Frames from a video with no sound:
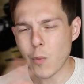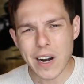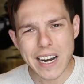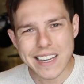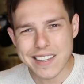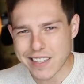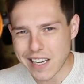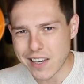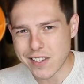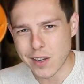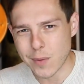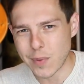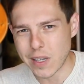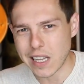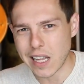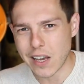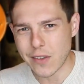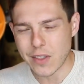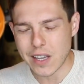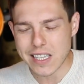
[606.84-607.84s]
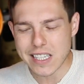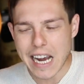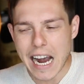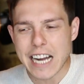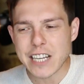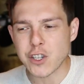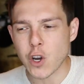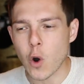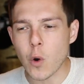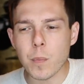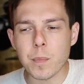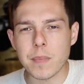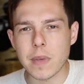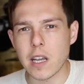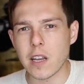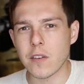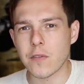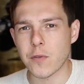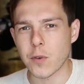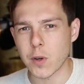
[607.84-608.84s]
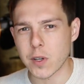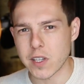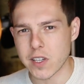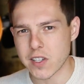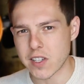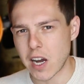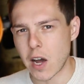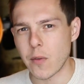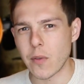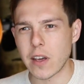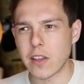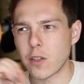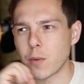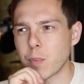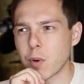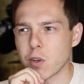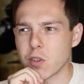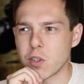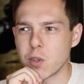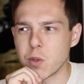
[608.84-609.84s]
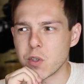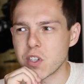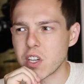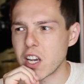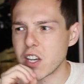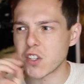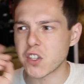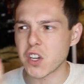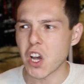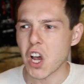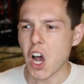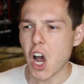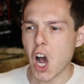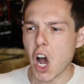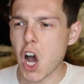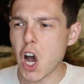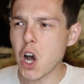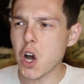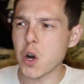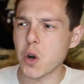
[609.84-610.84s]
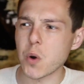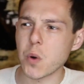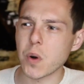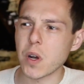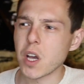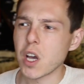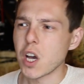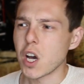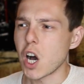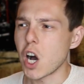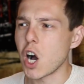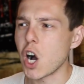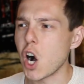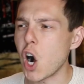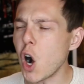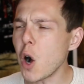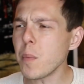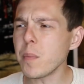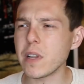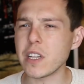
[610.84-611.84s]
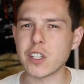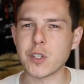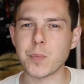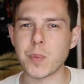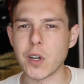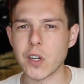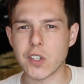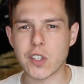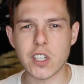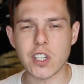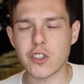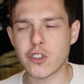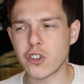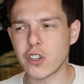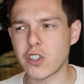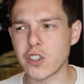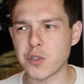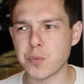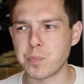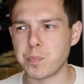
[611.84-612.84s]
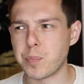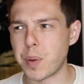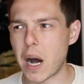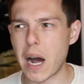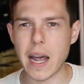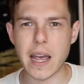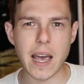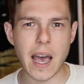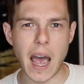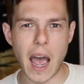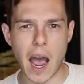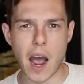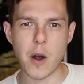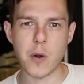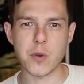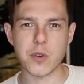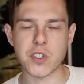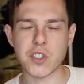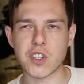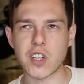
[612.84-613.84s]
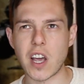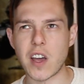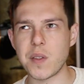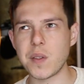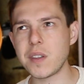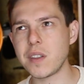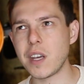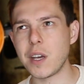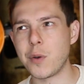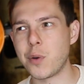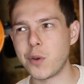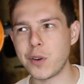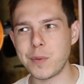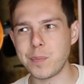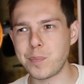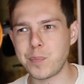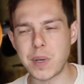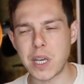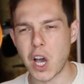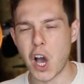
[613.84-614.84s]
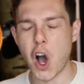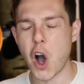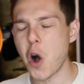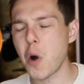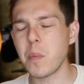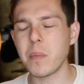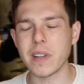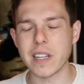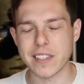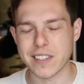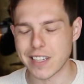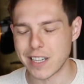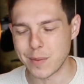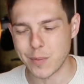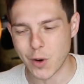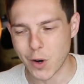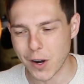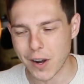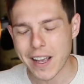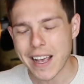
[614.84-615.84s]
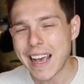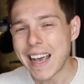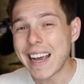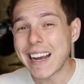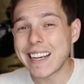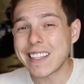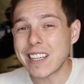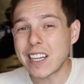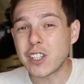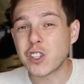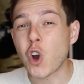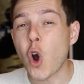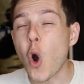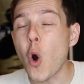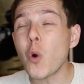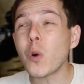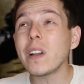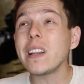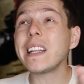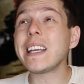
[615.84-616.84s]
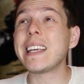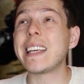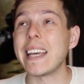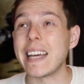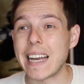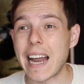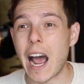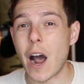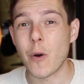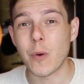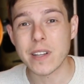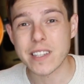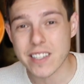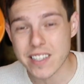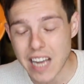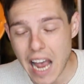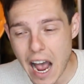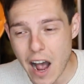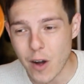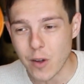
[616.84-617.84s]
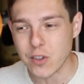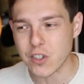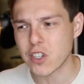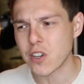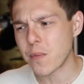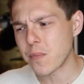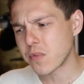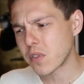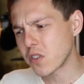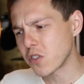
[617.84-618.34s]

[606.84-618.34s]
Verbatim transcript: And when I say something like this, I don't mean for it to sound like the person who says, oh, a homeless person should just buy a house and then they wouldn't be homeless anymore. Because I totally get how it sounds.